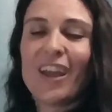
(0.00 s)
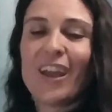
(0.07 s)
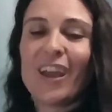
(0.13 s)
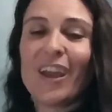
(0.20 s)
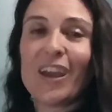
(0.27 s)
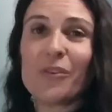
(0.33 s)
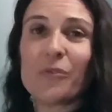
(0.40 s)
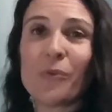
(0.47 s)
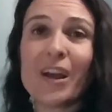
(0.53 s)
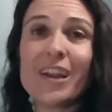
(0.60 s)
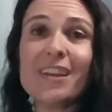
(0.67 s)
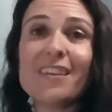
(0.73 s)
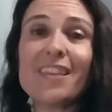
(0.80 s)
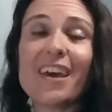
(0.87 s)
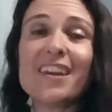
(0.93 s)
And right
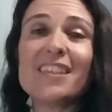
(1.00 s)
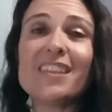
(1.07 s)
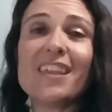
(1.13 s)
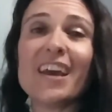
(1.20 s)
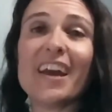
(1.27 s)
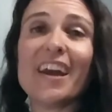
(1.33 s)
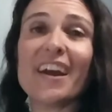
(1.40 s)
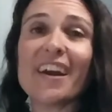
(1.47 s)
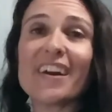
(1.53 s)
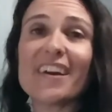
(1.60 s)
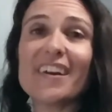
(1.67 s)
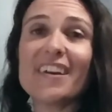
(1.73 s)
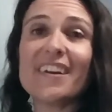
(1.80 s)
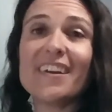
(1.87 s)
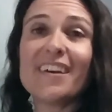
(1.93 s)
then and there,
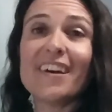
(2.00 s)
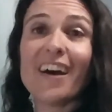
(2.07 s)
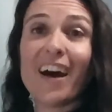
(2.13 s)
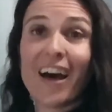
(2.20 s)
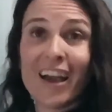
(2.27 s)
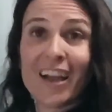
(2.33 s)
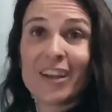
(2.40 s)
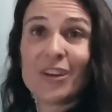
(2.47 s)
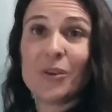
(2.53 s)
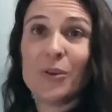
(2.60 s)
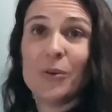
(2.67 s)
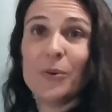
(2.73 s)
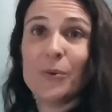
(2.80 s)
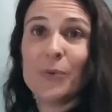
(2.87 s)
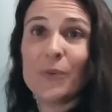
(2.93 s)
I
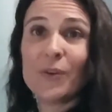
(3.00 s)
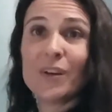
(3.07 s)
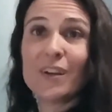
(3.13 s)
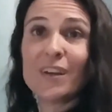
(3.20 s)
knew